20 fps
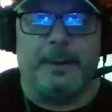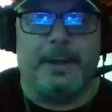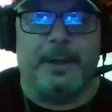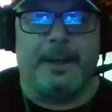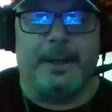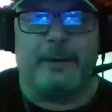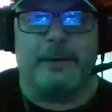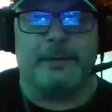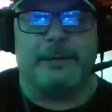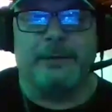in
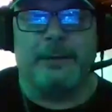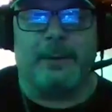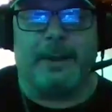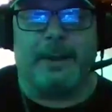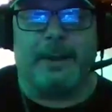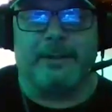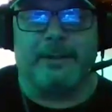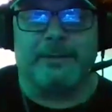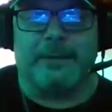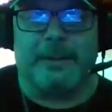Henderson too,
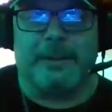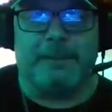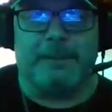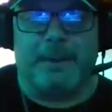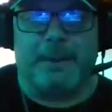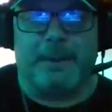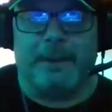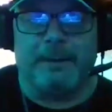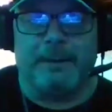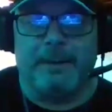I could sleep
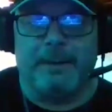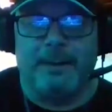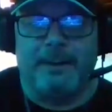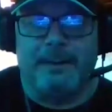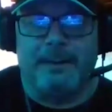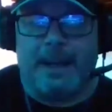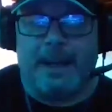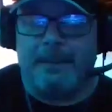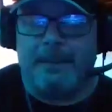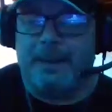there.
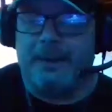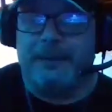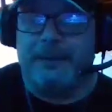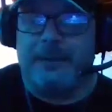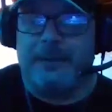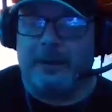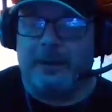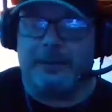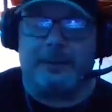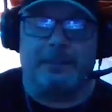I've been in
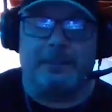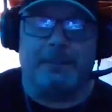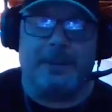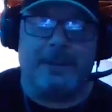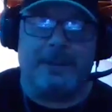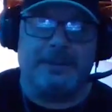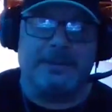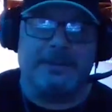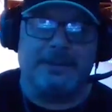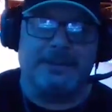darker
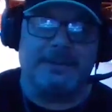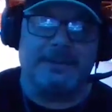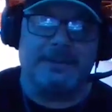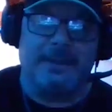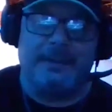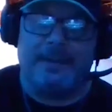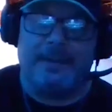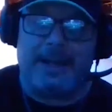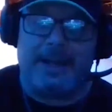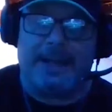places
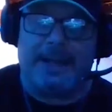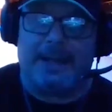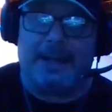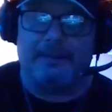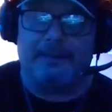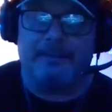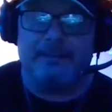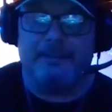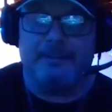than that,